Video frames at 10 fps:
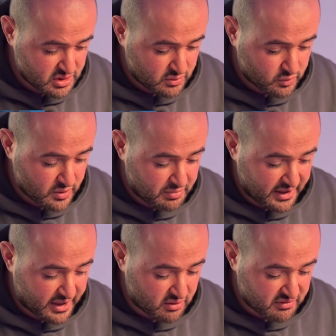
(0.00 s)
when
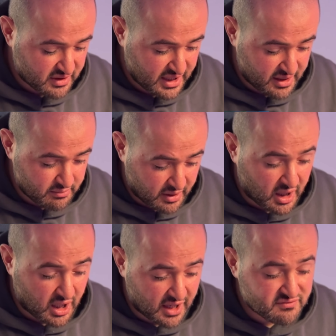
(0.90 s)
playing on the game, but
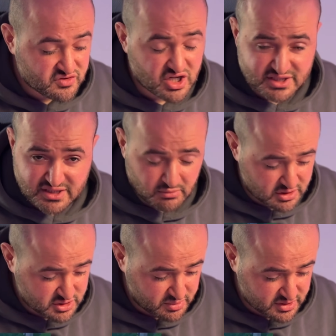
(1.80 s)
I've checked it
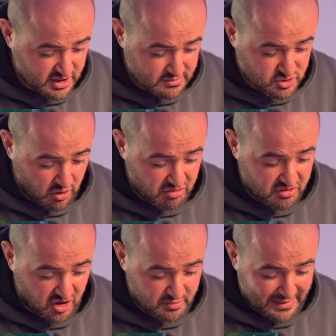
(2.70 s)
multiple times on the
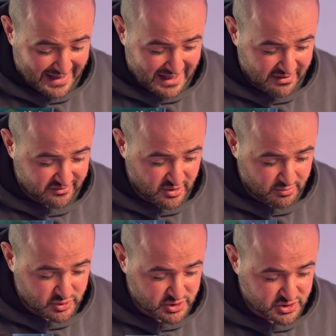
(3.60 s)
iPad, and the
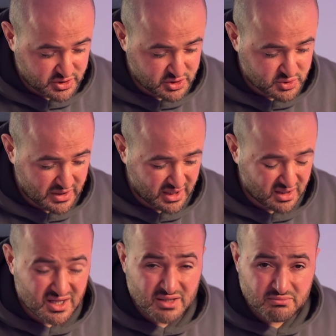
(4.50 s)
temperature is usually
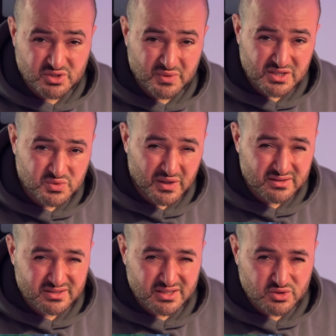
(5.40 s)
between
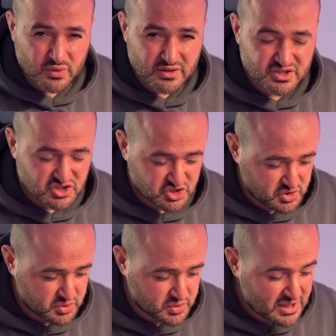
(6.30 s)
20,
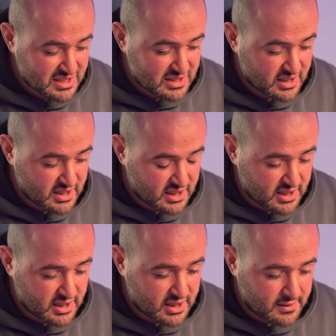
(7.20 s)
22
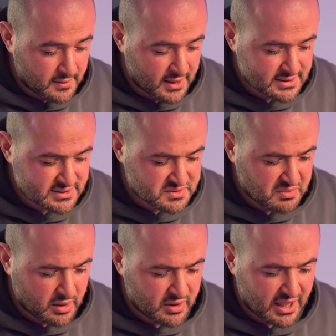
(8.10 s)
and
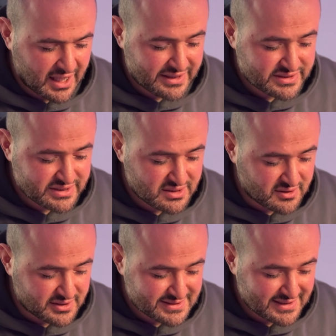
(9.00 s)
maybe 18,
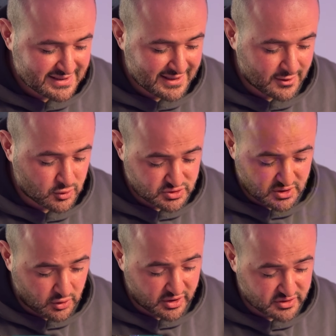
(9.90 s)
19
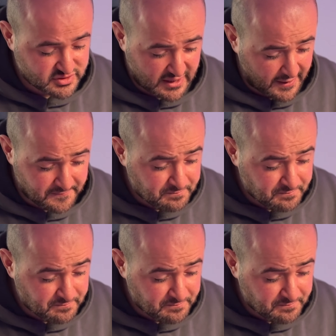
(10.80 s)
on a good day.